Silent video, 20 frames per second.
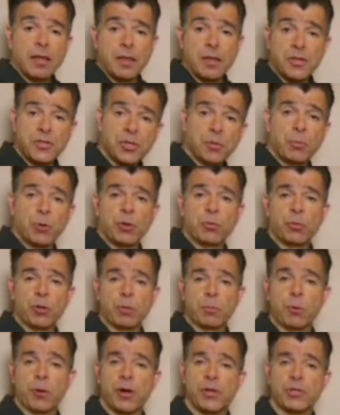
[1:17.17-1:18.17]
This will put more
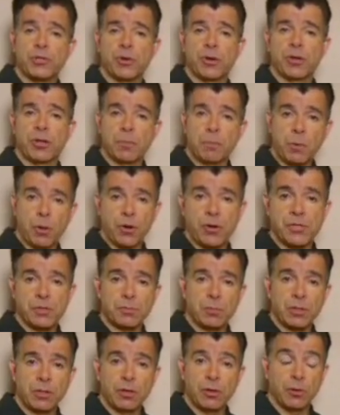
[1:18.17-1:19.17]
pressure on the parts
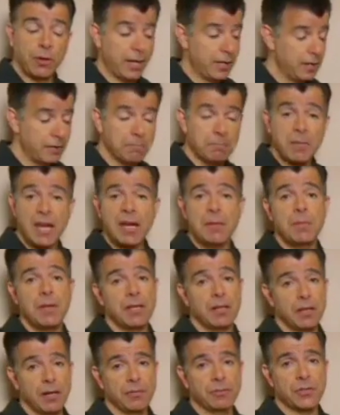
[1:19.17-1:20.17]
below and it may be
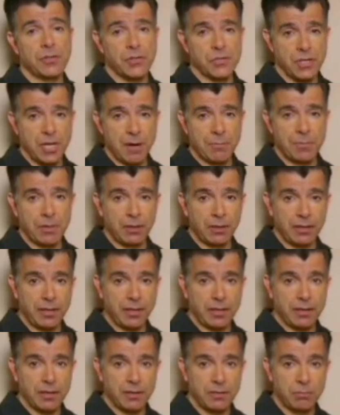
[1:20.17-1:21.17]
enough to stop the
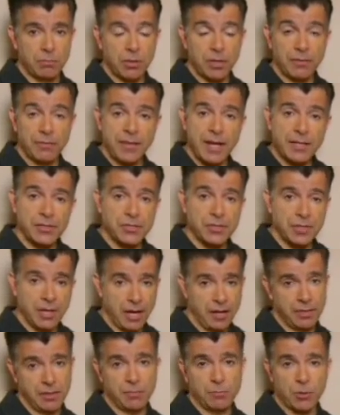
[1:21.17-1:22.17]
leak. But if that's
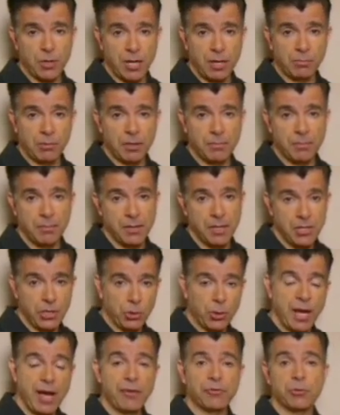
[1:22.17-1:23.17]
not the problem, then you'll
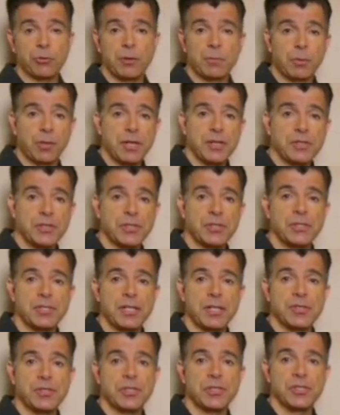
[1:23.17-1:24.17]
have to replace the
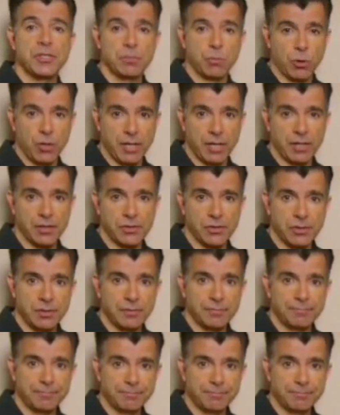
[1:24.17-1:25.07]
seats and springs.